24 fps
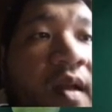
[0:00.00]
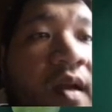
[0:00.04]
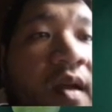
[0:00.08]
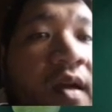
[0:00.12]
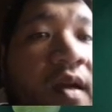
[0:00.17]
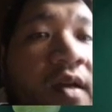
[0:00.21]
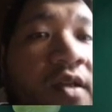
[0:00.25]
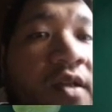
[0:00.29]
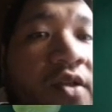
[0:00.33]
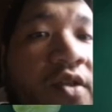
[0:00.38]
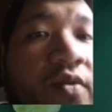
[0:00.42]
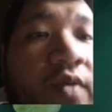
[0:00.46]

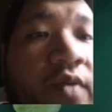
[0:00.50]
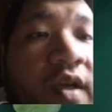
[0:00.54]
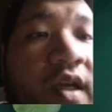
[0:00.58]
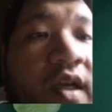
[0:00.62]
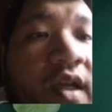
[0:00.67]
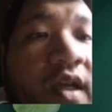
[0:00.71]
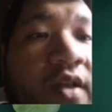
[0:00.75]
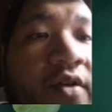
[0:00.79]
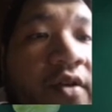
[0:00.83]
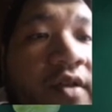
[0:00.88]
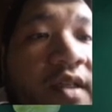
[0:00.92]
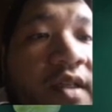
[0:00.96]
So we
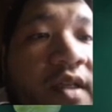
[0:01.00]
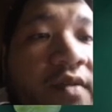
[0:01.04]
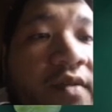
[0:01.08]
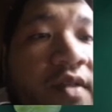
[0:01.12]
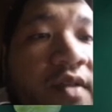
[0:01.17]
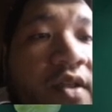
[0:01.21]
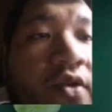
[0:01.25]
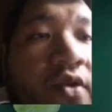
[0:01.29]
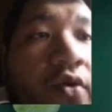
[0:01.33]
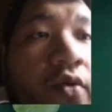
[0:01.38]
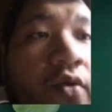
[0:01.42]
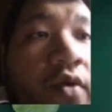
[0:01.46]
get ourselves a
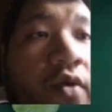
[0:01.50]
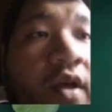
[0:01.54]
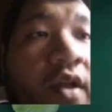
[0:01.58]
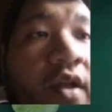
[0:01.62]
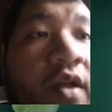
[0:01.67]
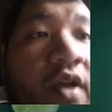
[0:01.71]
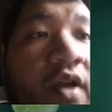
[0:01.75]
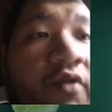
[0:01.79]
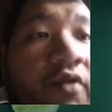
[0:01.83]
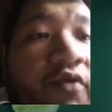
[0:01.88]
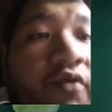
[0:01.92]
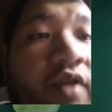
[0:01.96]

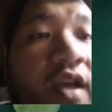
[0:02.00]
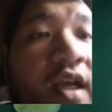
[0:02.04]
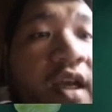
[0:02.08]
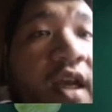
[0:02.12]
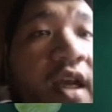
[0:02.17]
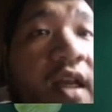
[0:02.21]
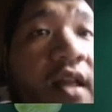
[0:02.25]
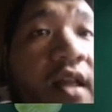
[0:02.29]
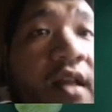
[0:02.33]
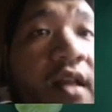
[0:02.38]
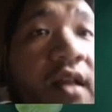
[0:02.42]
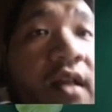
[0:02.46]

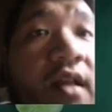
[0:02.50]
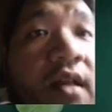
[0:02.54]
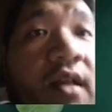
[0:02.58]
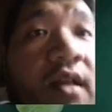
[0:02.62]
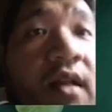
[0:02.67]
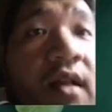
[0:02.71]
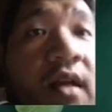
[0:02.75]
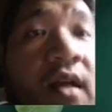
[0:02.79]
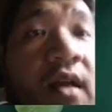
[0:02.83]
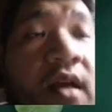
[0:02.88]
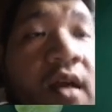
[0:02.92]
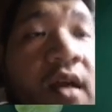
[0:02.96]
token.
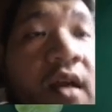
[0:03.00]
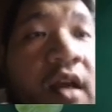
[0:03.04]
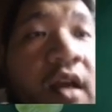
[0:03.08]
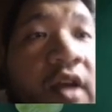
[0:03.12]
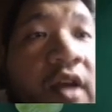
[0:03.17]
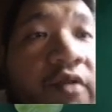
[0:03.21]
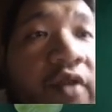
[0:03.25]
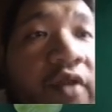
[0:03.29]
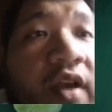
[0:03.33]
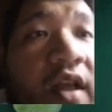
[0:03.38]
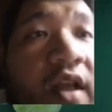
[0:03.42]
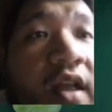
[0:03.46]

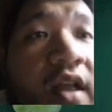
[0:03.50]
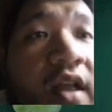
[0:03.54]
If we can hit